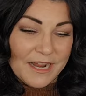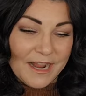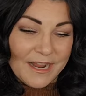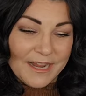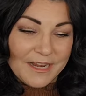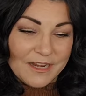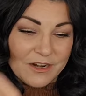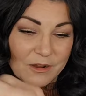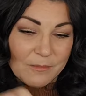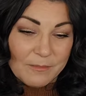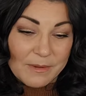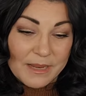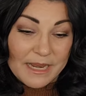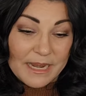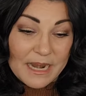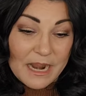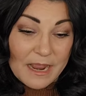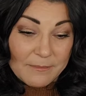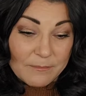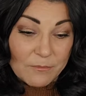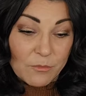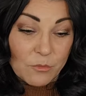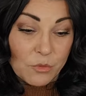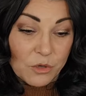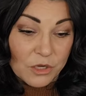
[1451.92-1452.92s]
item, and
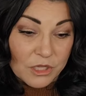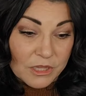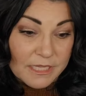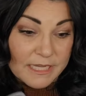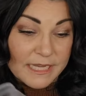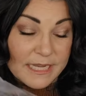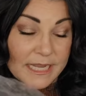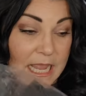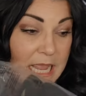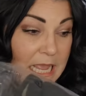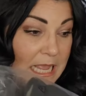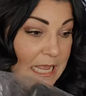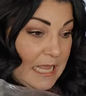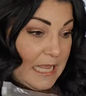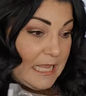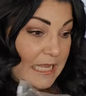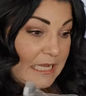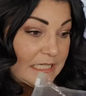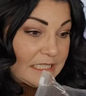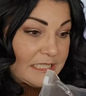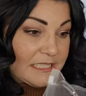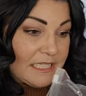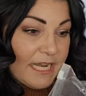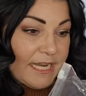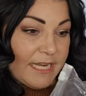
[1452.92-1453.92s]
I'm really
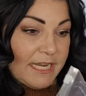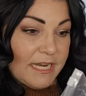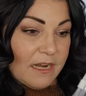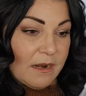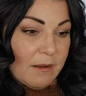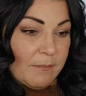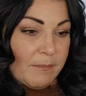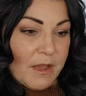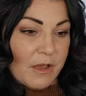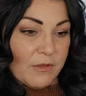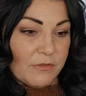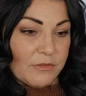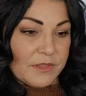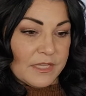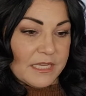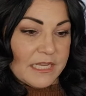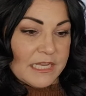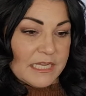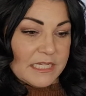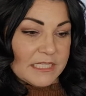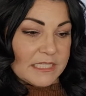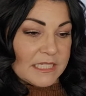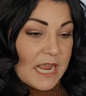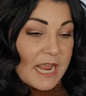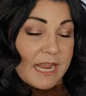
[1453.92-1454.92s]
excited about
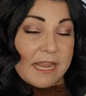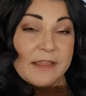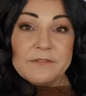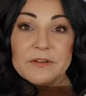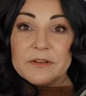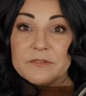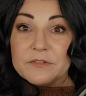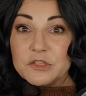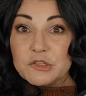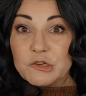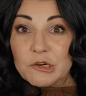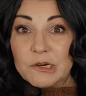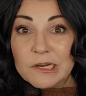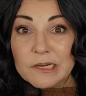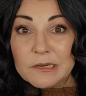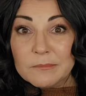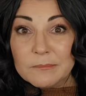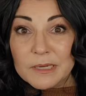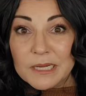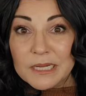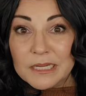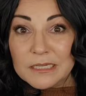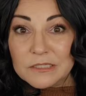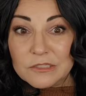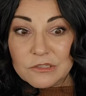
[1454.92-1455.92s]
these. I haven't even tried them
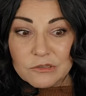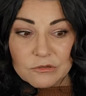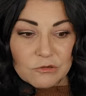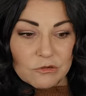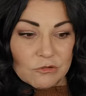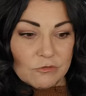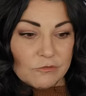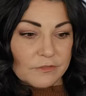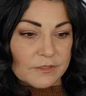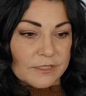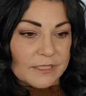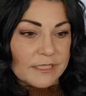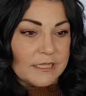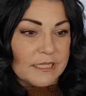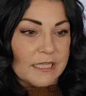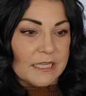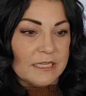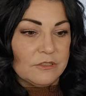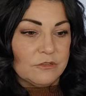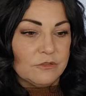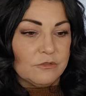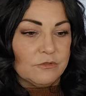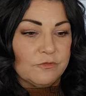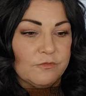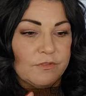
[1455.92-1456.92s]
on, so hopefully they
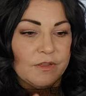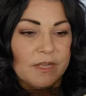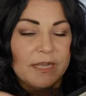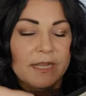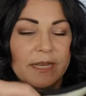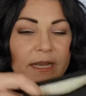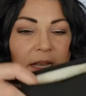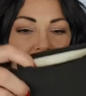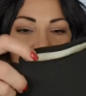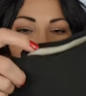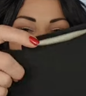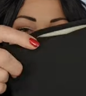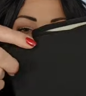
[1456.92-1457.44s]
do fit.